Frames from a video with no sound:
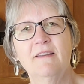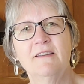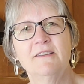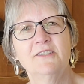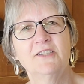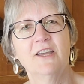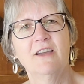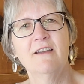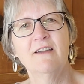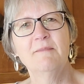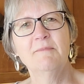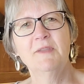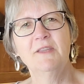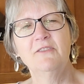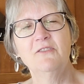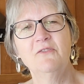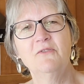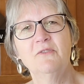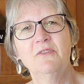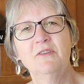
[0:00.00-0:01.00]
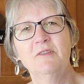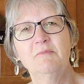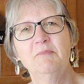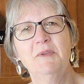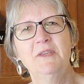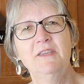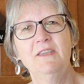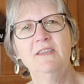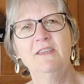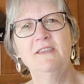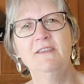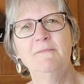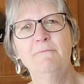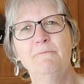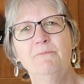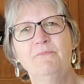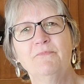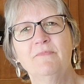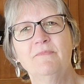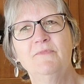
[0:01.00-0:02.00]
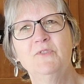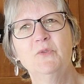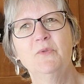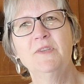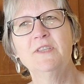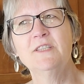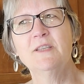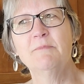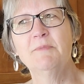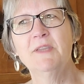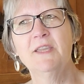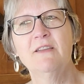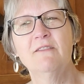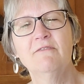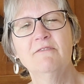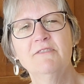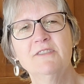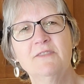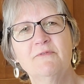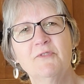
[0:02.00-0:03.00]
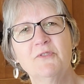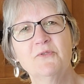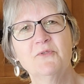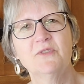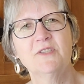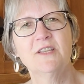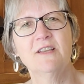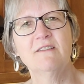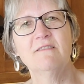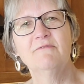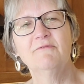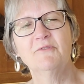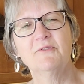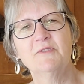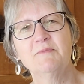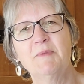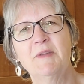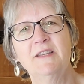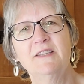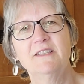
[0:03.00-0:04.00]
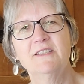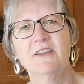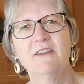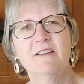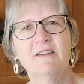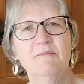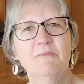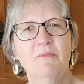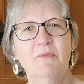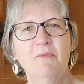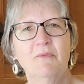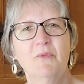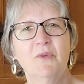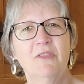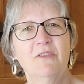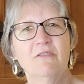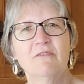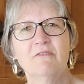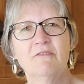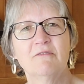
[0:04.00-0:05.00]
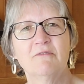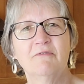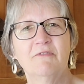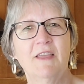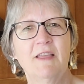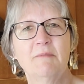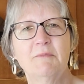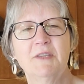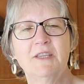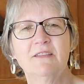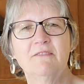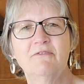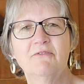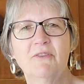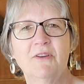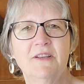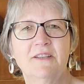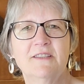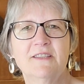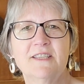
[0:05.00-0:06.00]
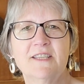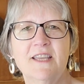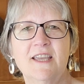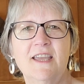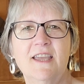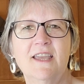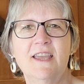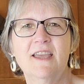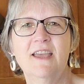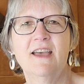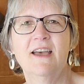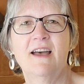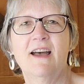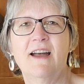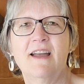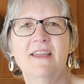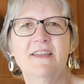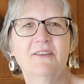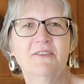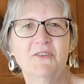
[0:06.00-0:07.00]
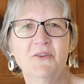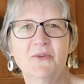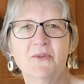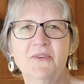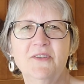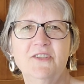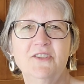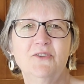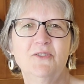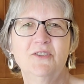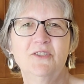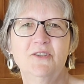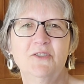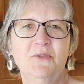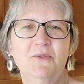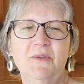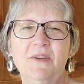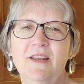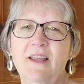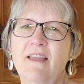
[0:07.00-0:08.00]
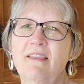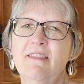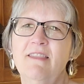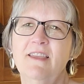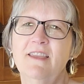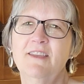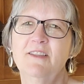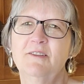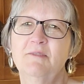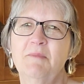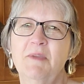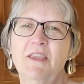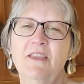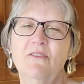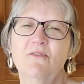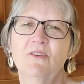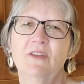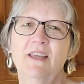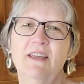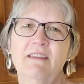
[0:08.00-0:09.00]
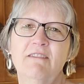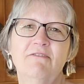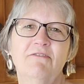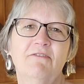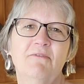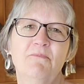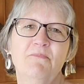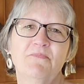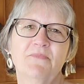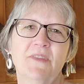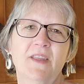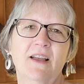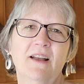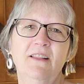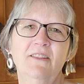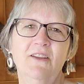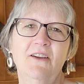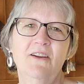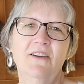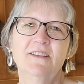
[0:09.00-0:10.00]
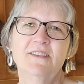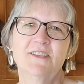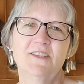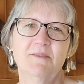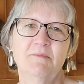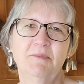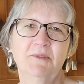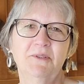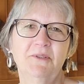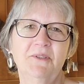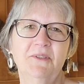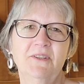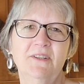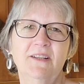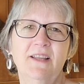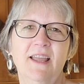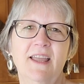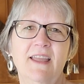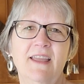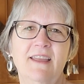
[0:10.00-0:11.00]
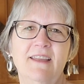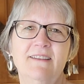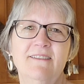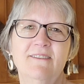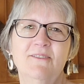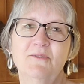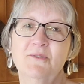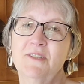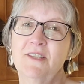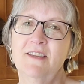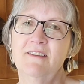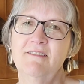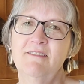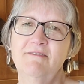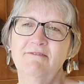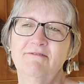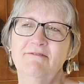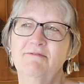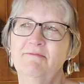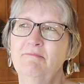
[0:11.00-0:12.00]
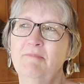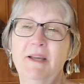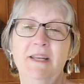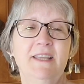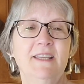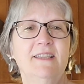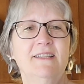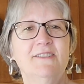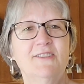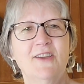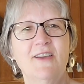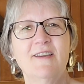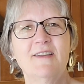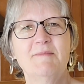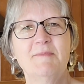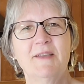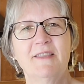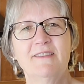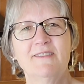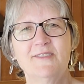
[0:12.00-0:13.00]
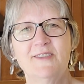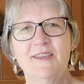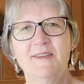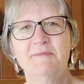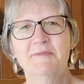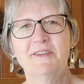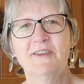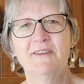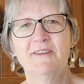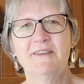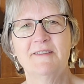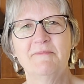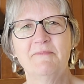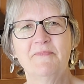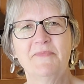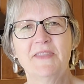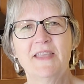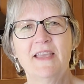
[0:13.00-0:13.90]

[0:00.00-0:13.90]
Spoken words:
time that you could be doing something else for yourself or spending time with your family and friends. I encourage you to do it. I think it'll make your life a lot simpler, and you'll save money and time at the same time.